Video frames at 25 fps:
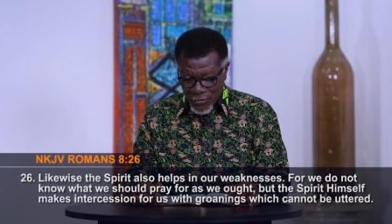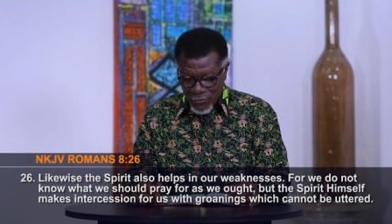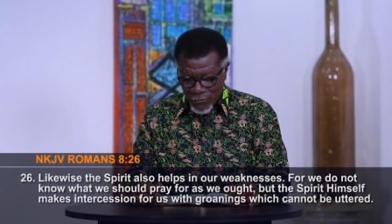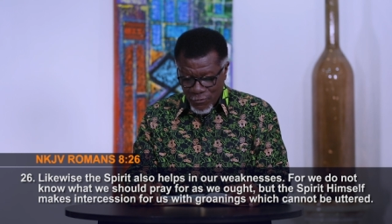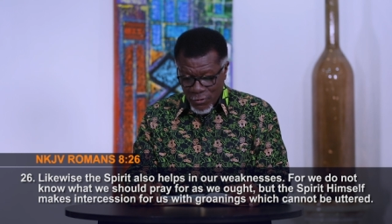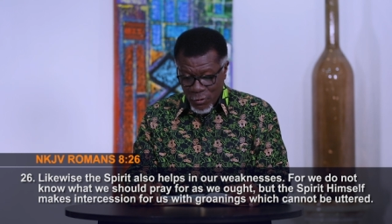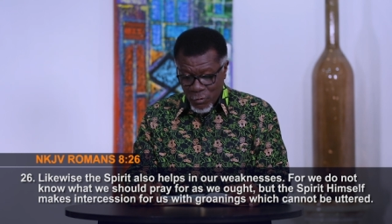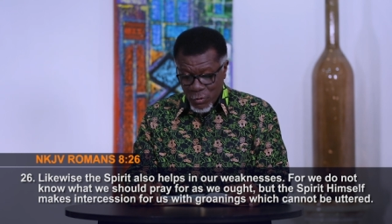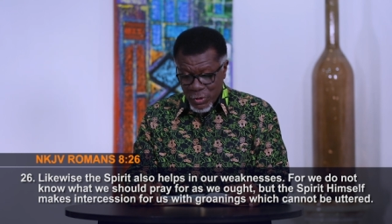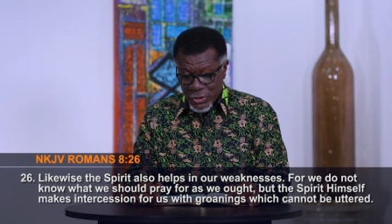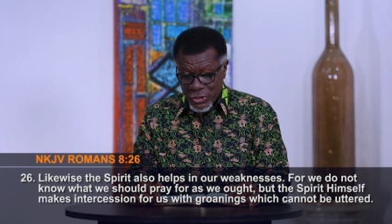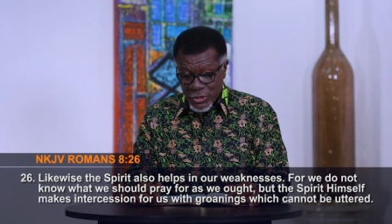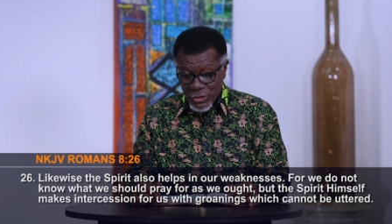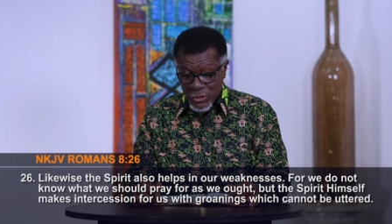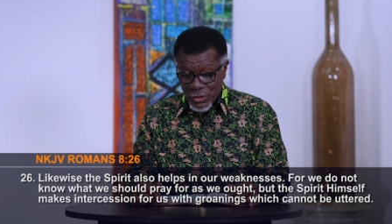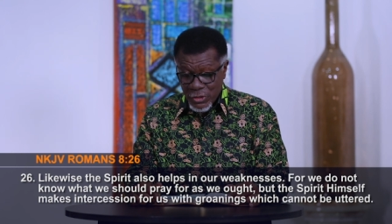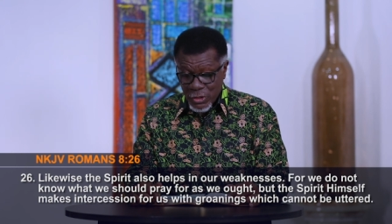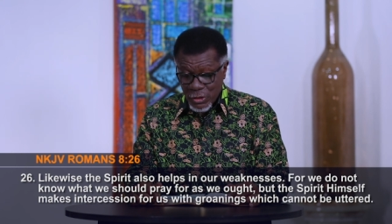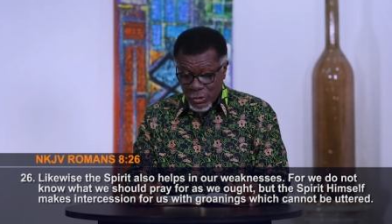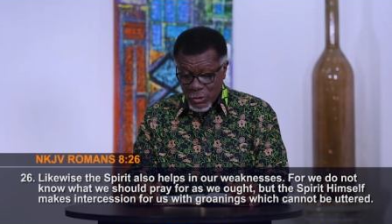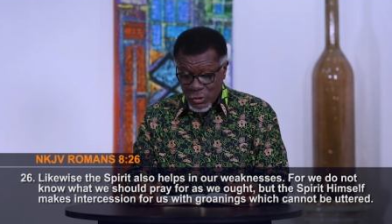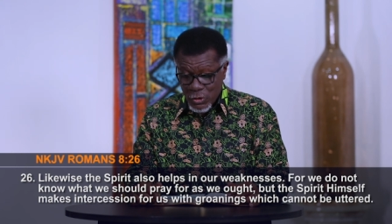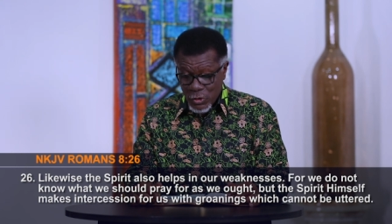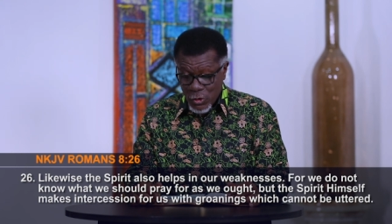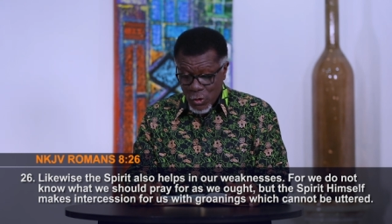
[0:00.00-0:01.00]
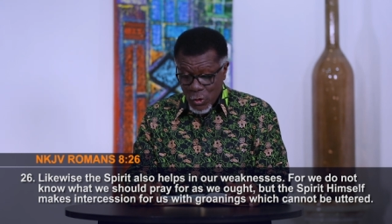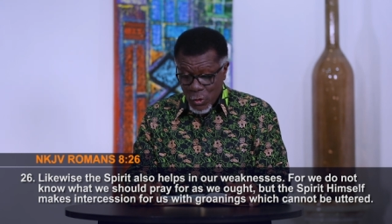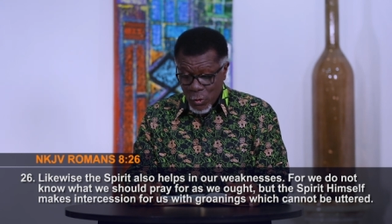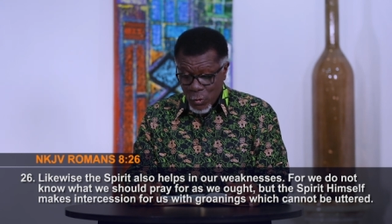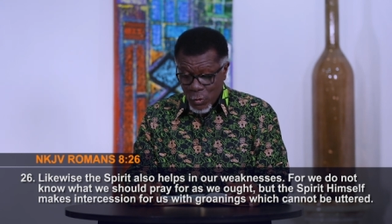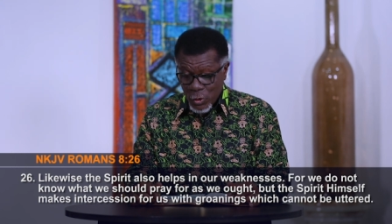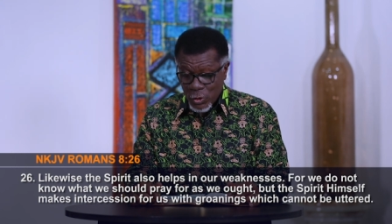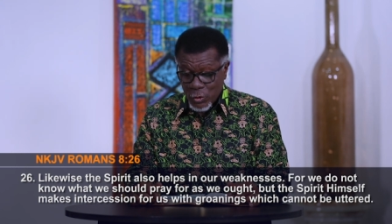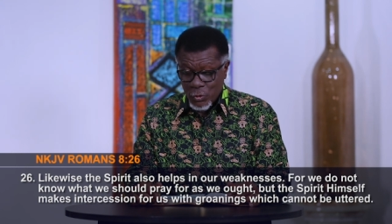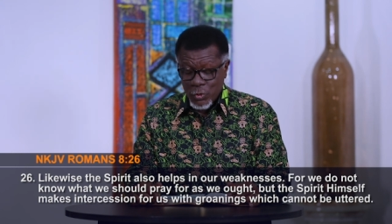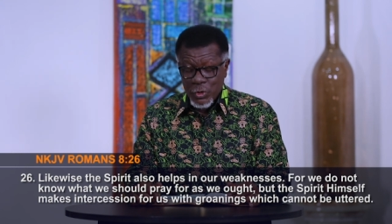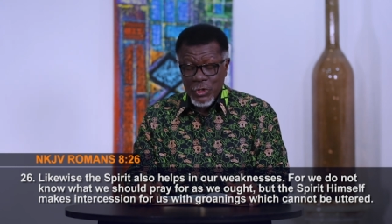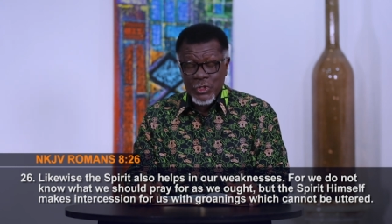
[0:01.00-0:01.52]
for we do not know
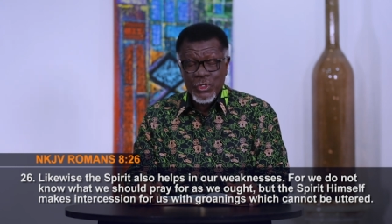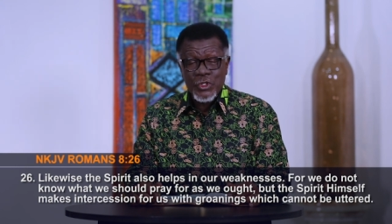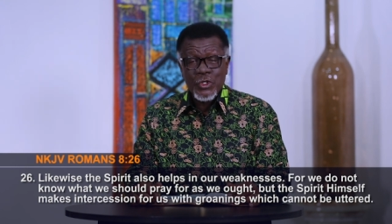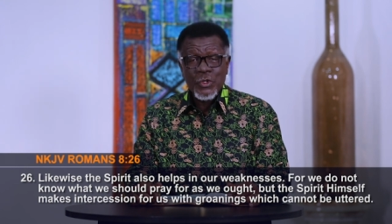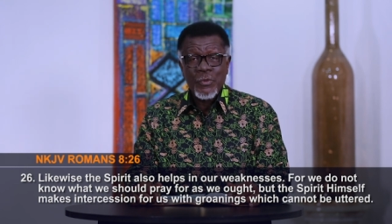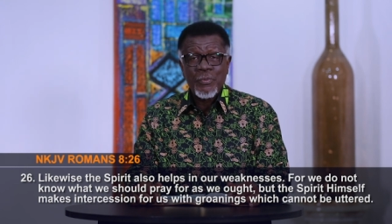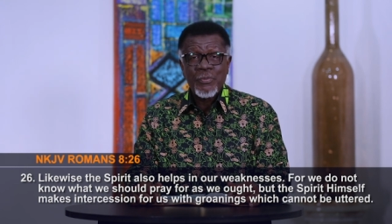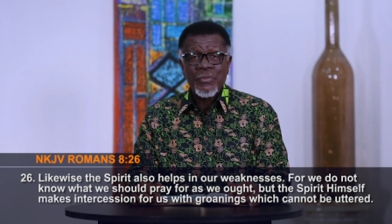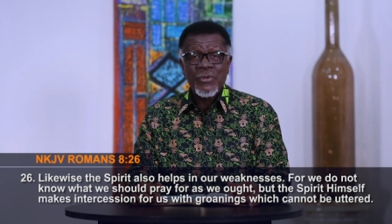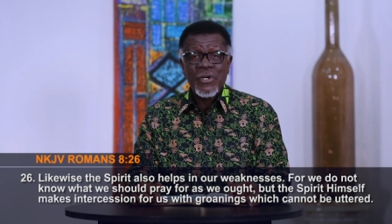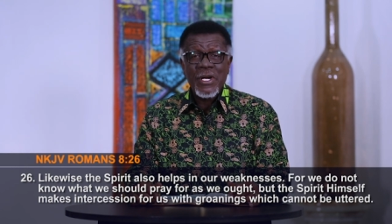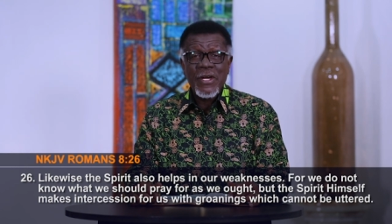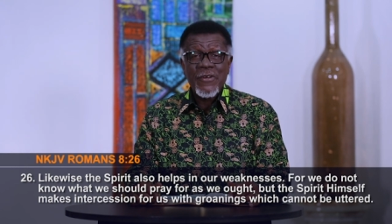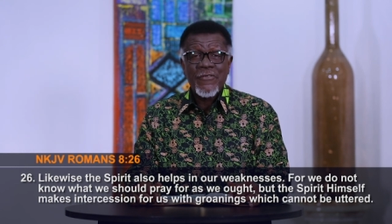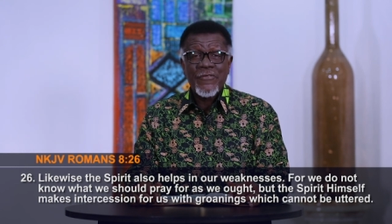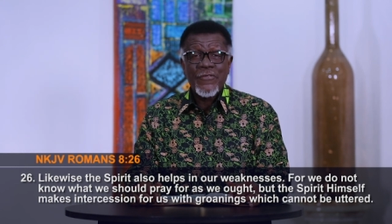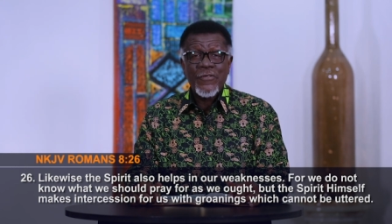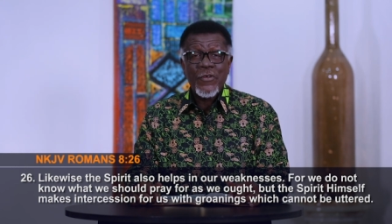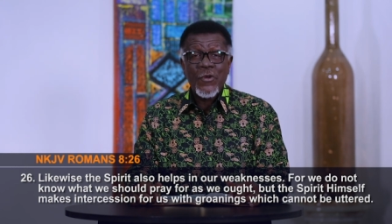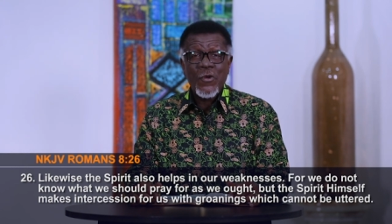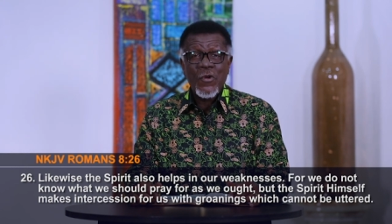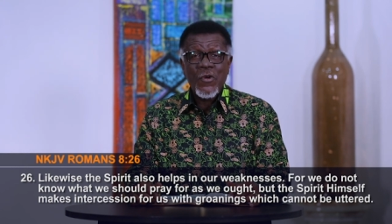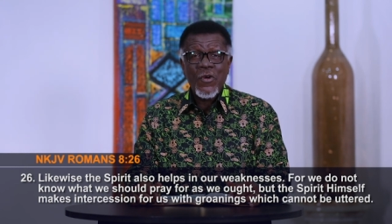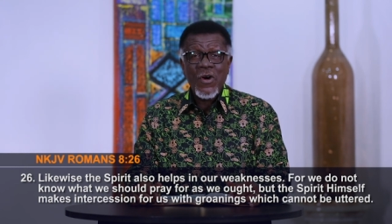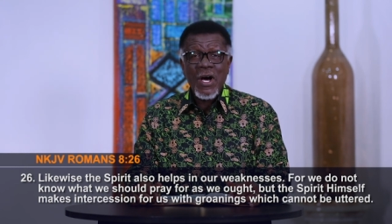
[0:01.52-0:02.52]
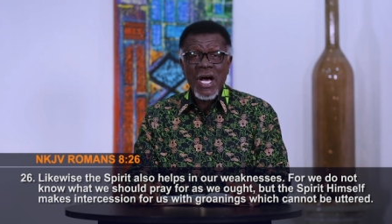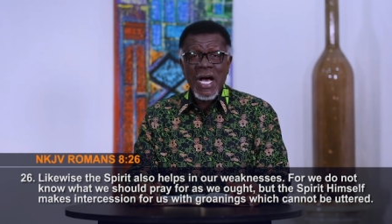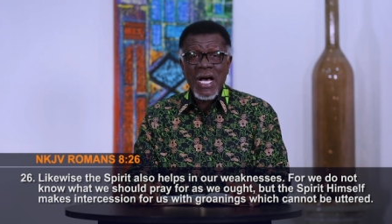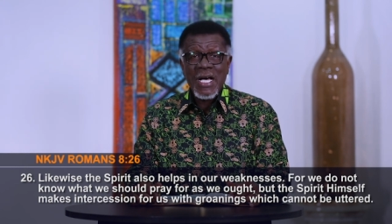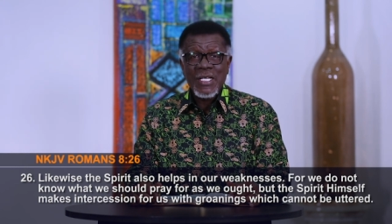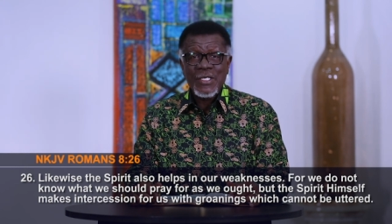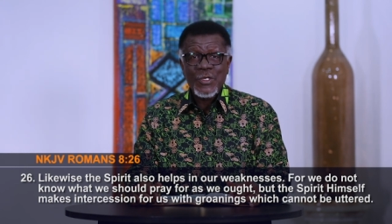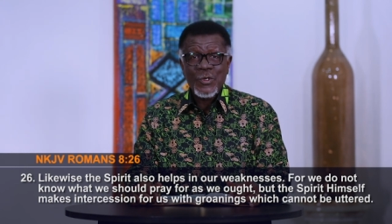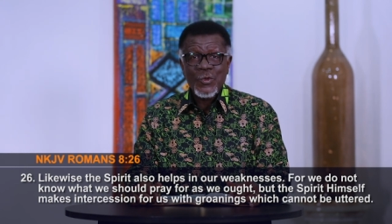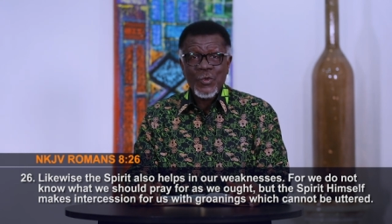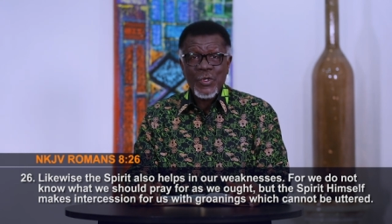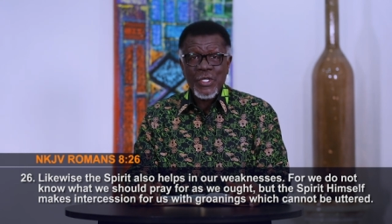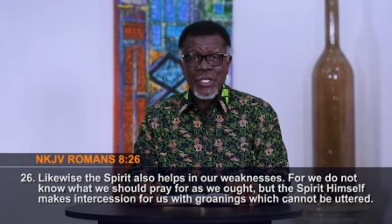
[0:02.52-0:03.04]
what we should pray for
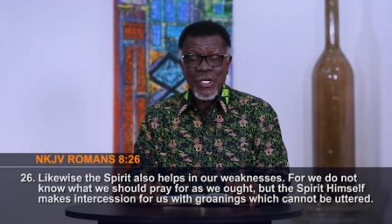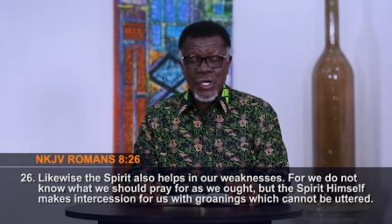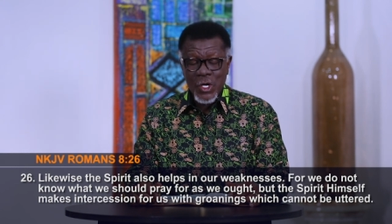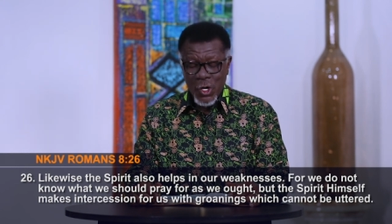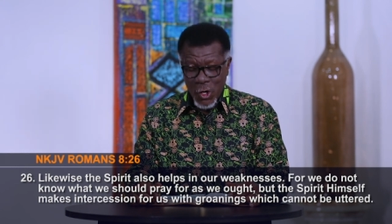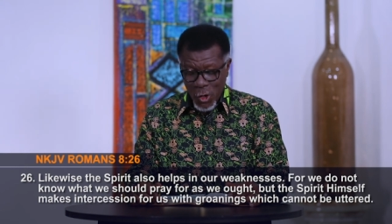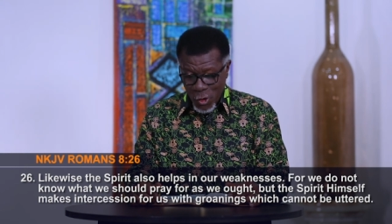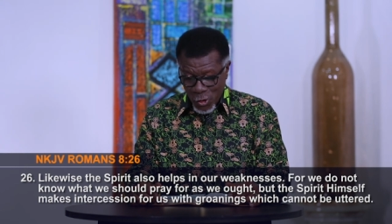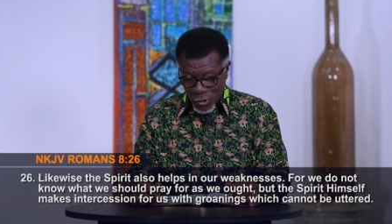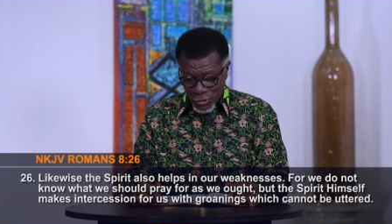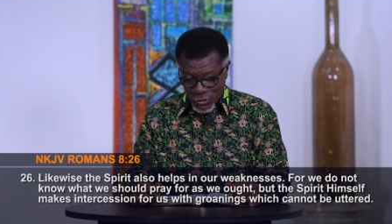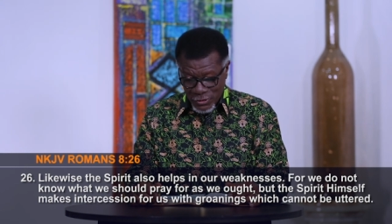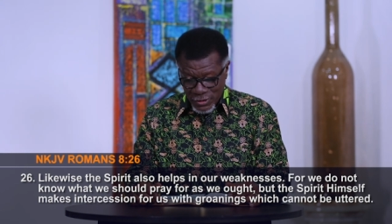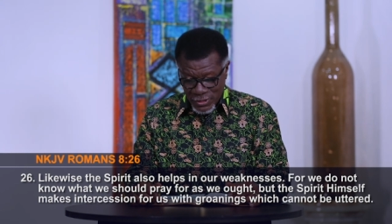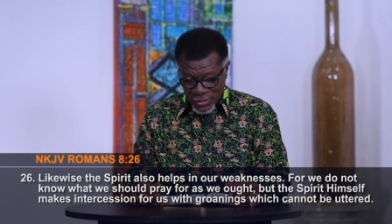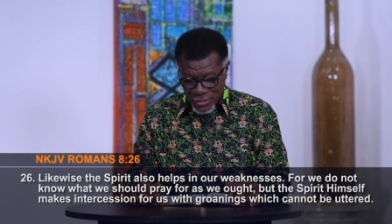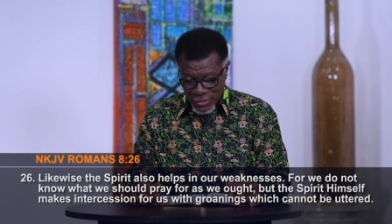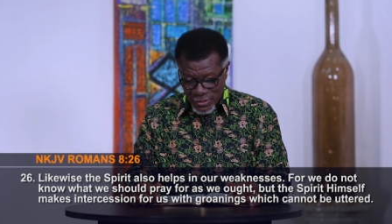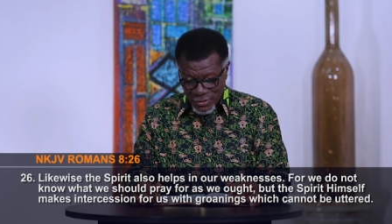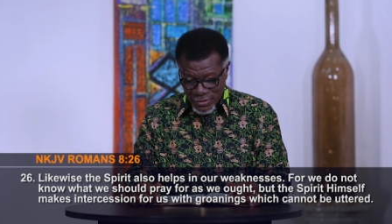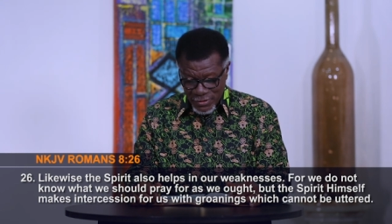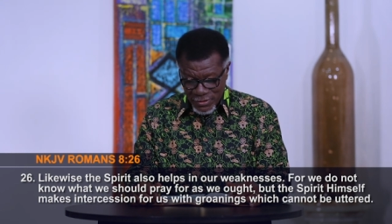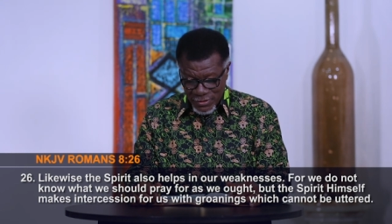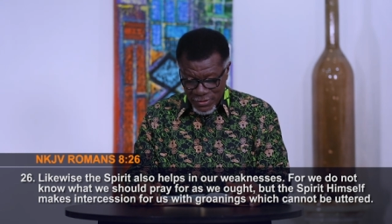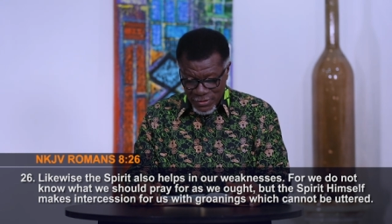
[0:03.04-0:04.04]
as we ought.